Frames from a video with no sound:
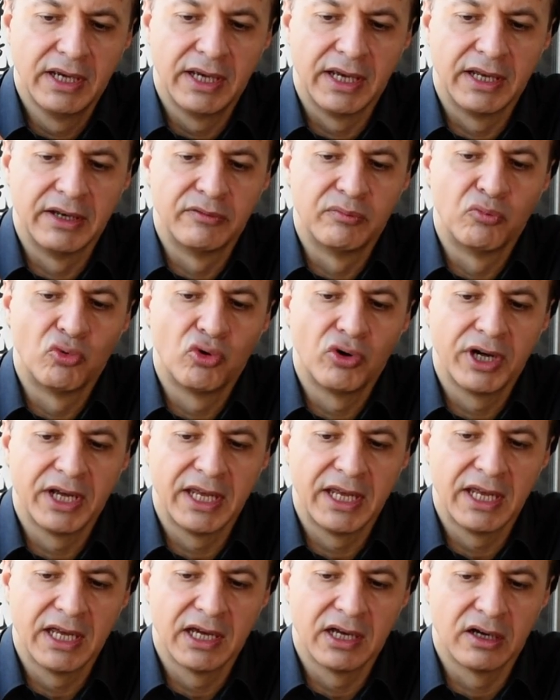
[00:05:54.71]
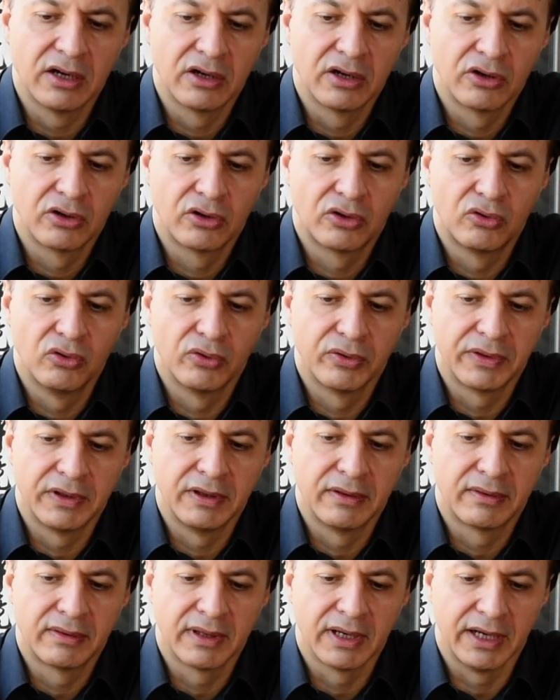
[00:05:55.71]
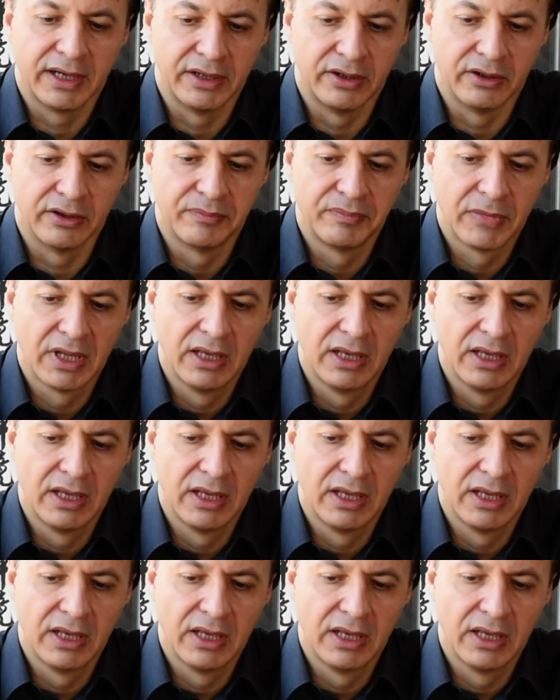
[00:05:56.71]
and more air goes inside.